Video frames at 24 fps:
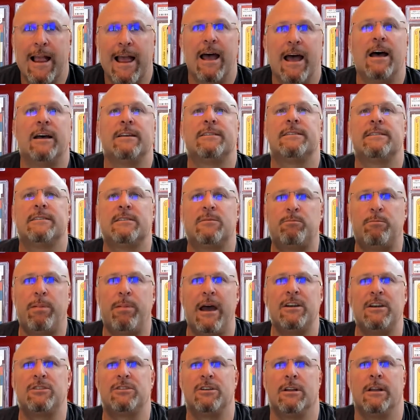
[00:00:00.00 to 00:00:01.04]

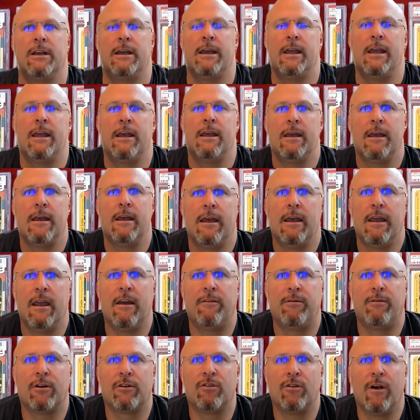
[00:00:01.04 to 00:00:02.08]
especially
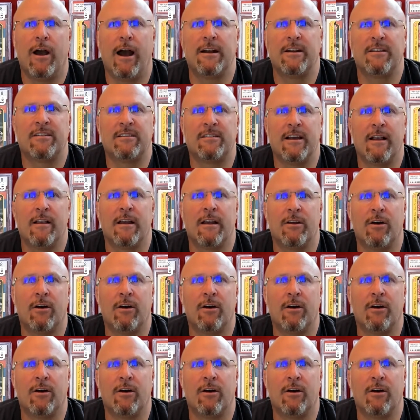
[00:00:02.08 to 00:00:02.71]
if you're trying to sell it